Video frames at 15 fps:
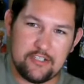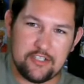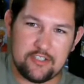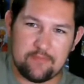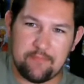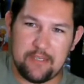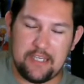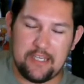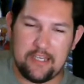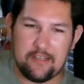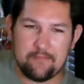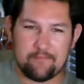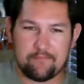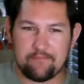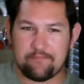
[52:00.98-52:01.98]
just
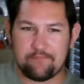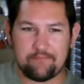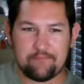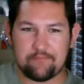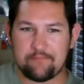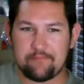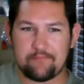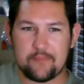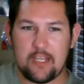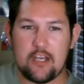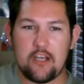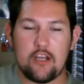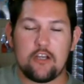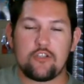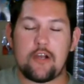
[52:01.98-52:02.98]
be,
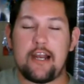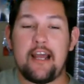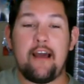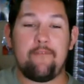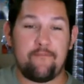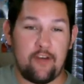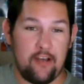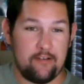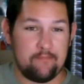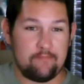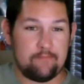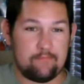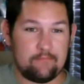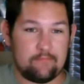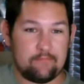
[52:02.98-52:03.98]
try to have fun.
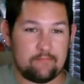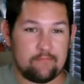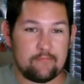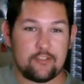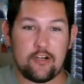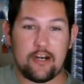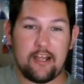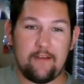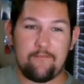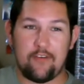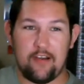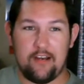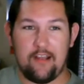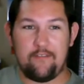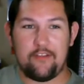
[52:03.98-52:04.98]
Try to have
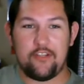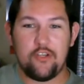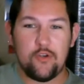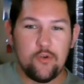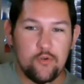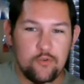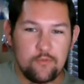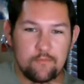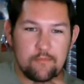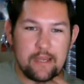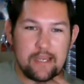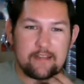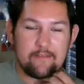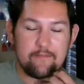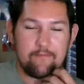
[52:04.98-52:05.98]
fun. If you
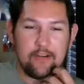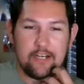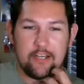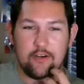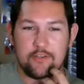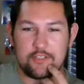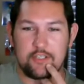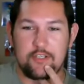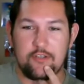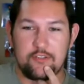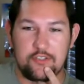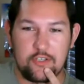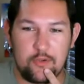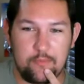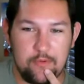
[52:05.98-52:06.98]
make videos on
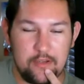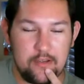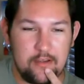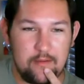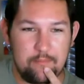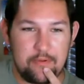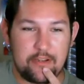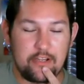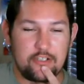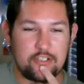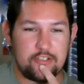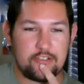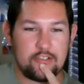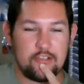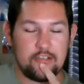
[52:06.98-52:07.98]
YouTube
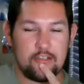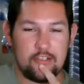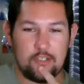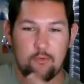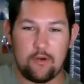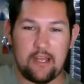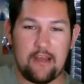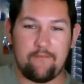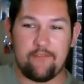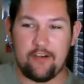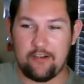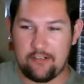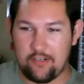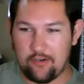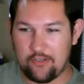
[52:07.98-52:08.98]
because you want to have fun.
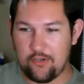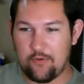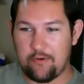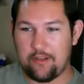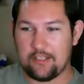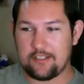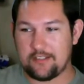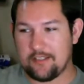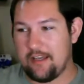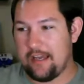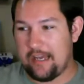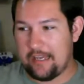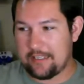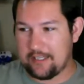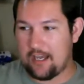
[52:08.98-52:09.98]
You're doing this
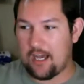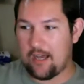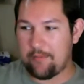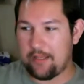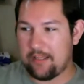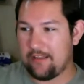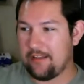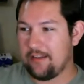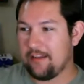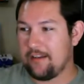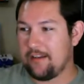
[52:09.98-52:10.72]
as a hobby